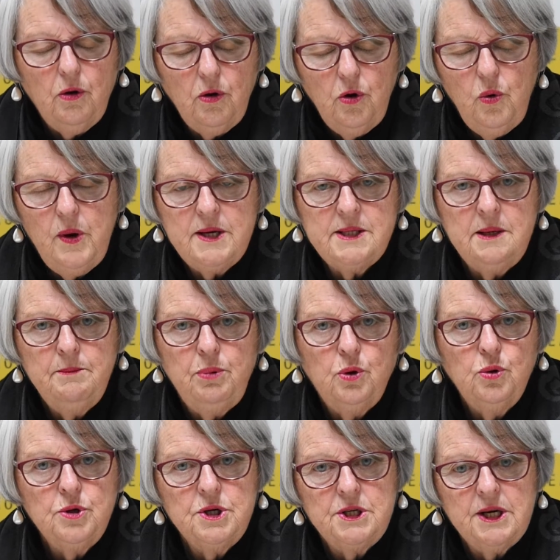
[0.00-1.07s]
always
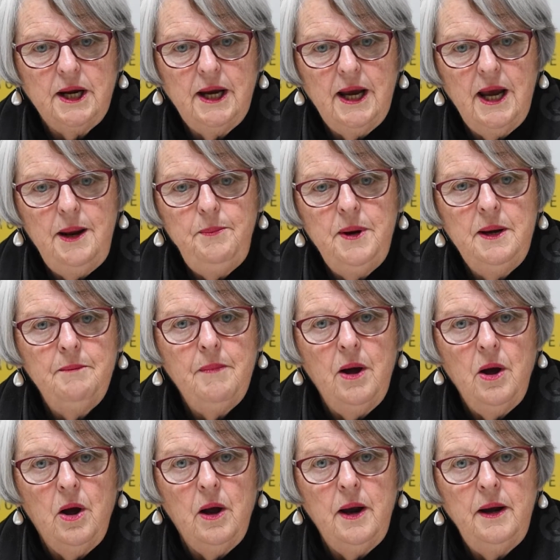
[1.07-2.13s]
important to keep in
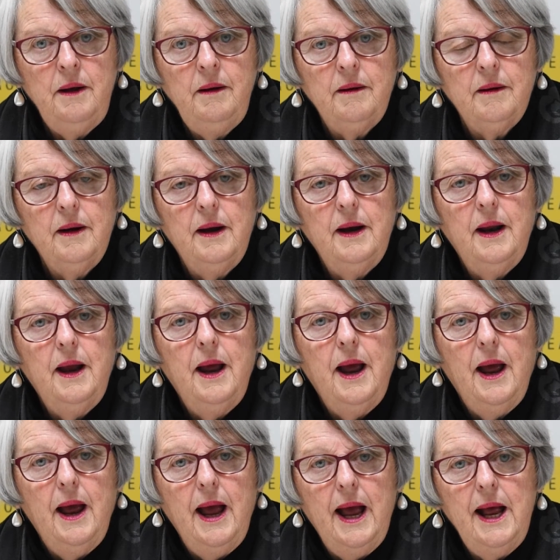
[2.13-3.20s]
mind
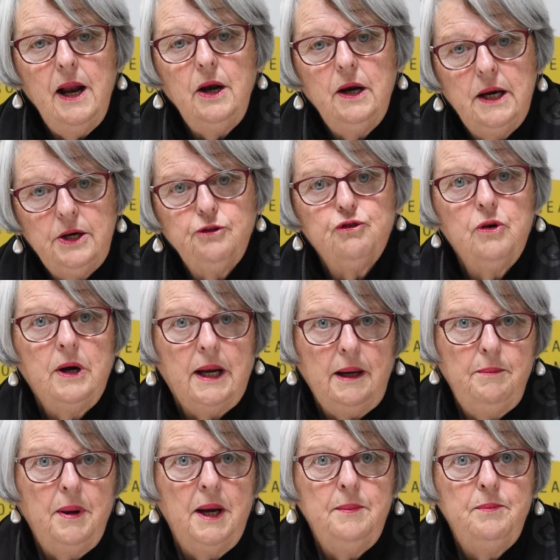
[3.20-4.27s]
how literally
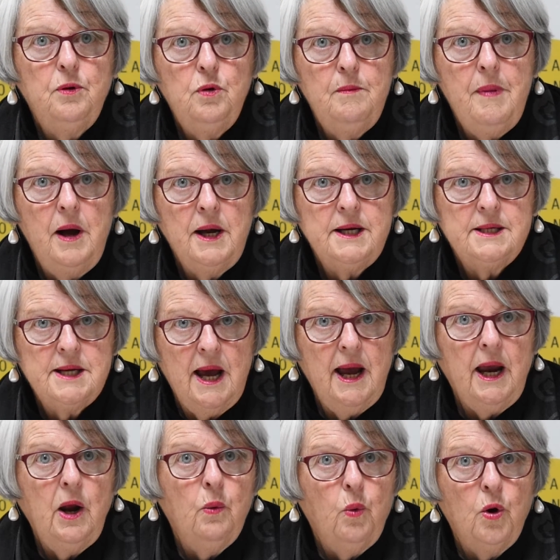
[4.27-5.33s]
people might
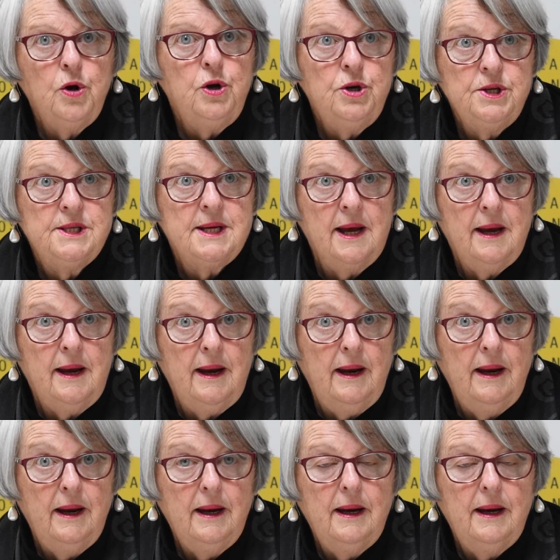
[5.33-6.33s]
take what you say.